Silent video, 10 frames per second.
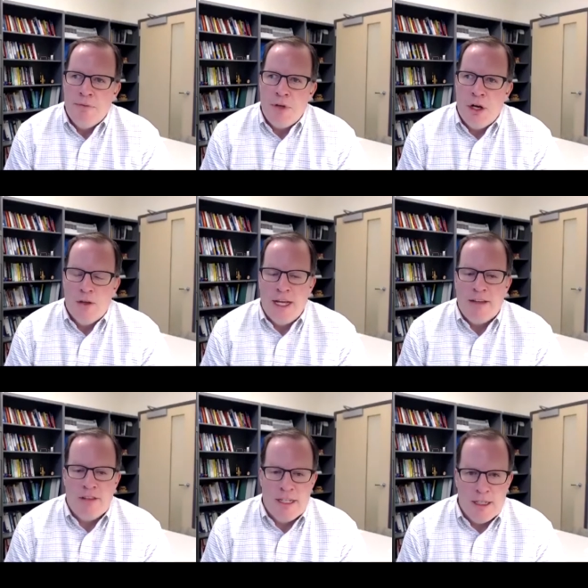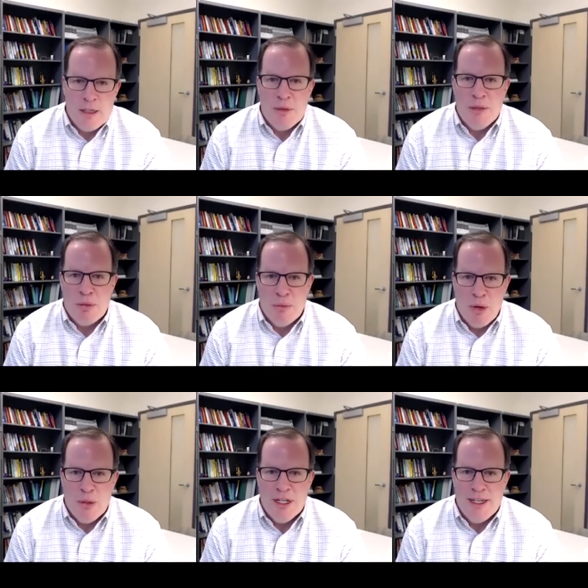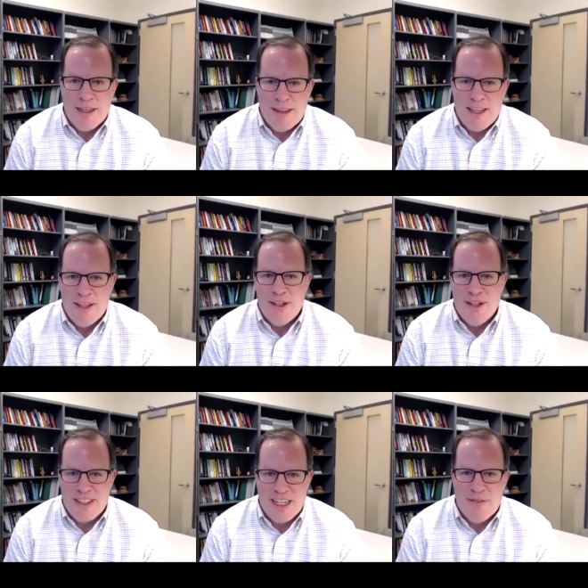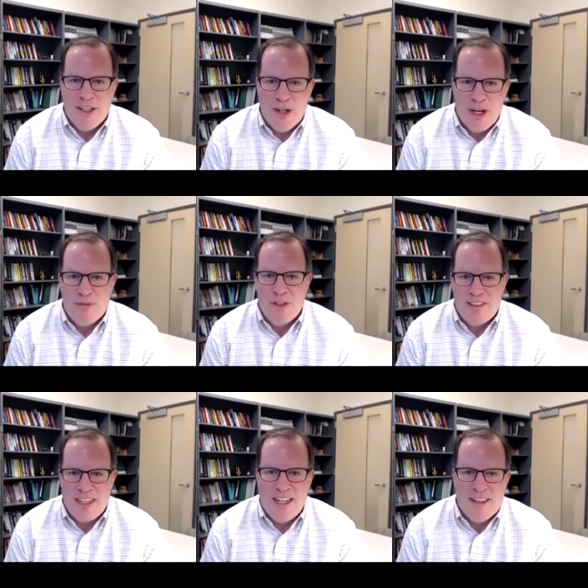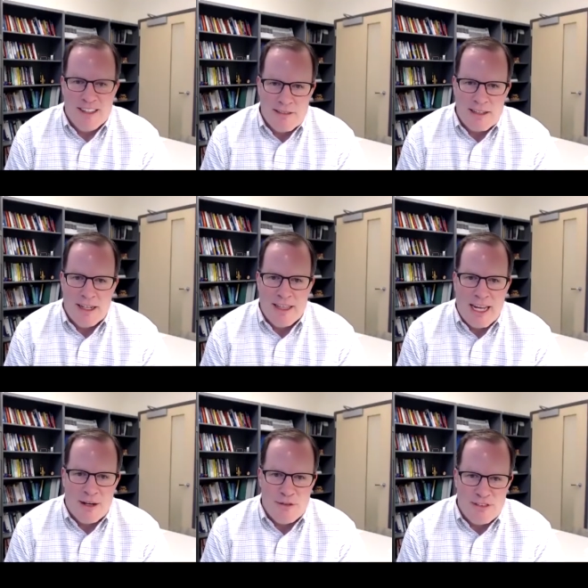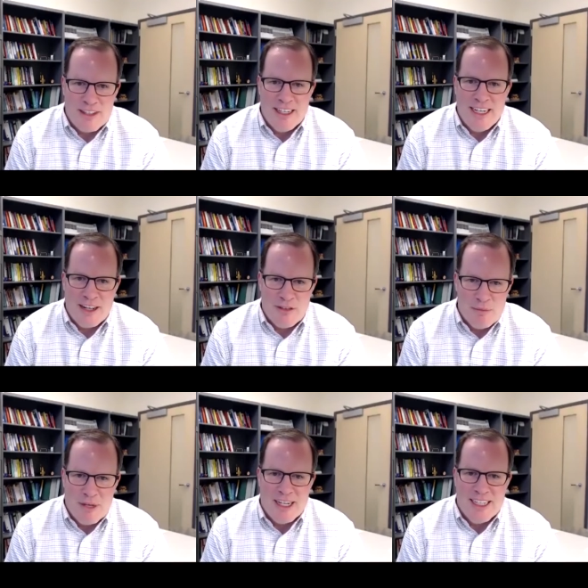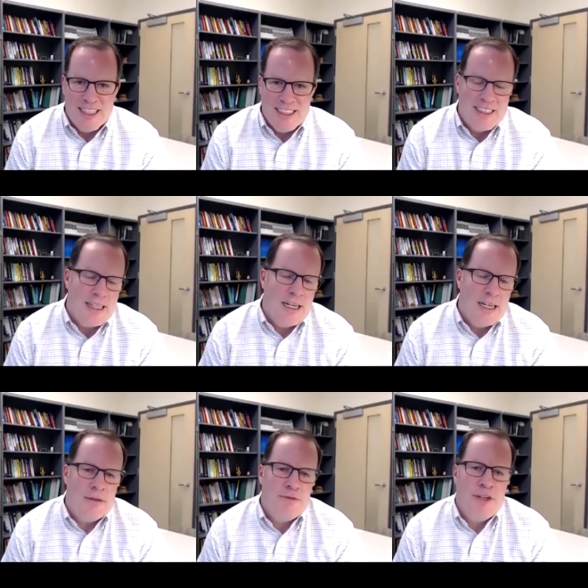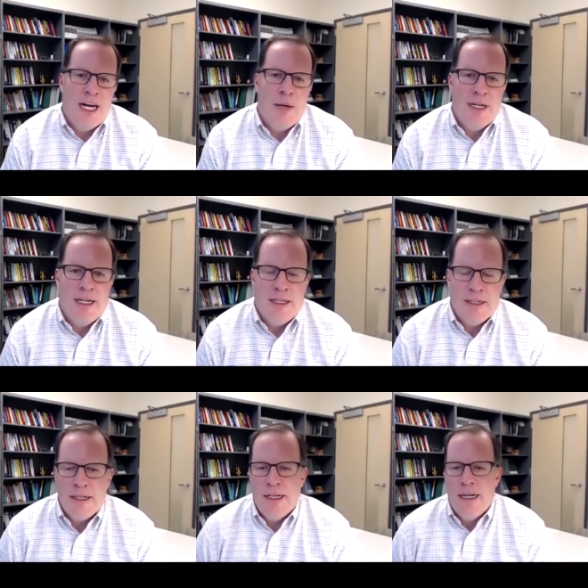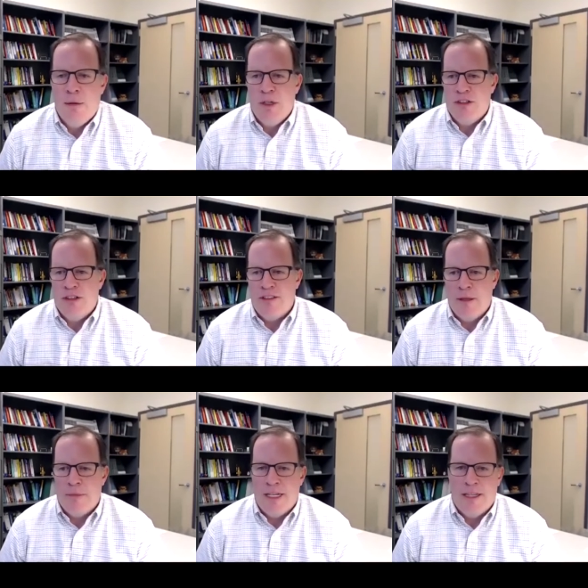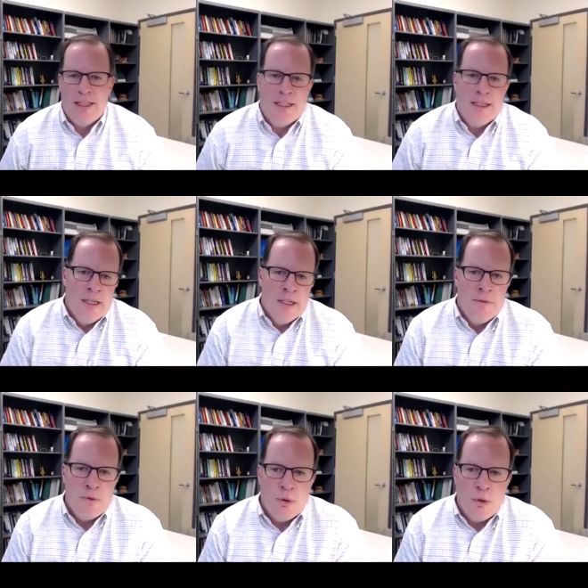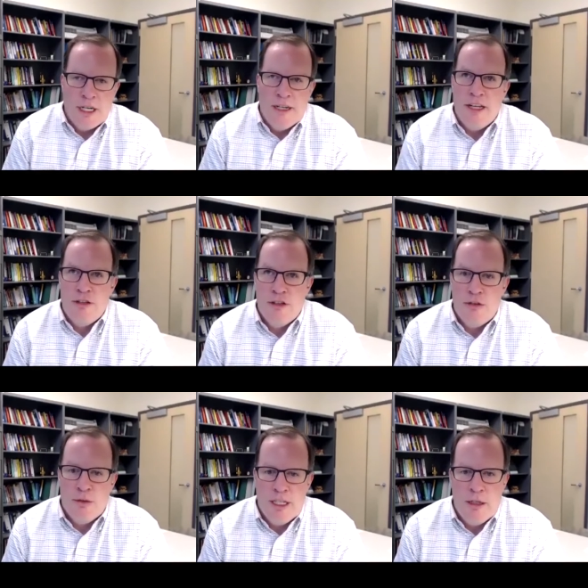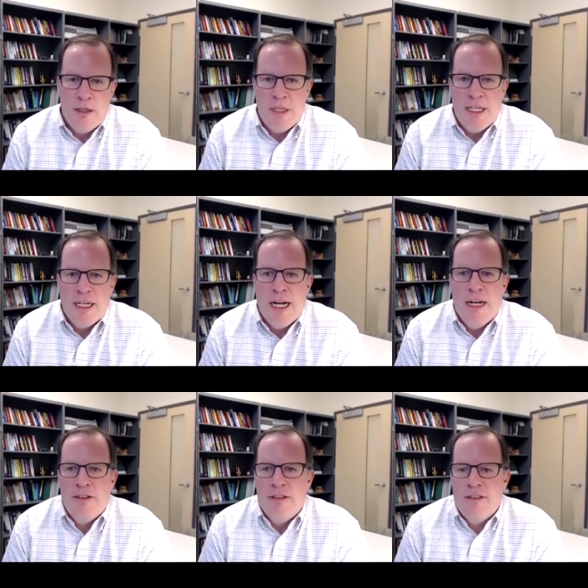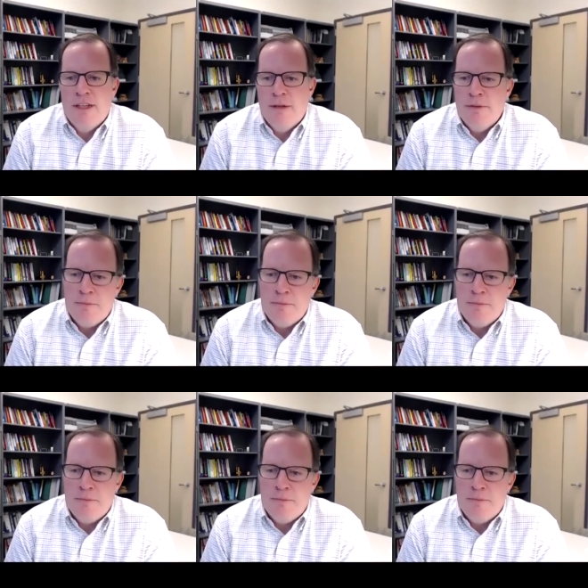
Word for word: are less likely to be promoted than their kind of in office colleagues, kind of the out of sight, out of mind uh, phenomenon, uh, which is something I think organizations really need to be conscious of.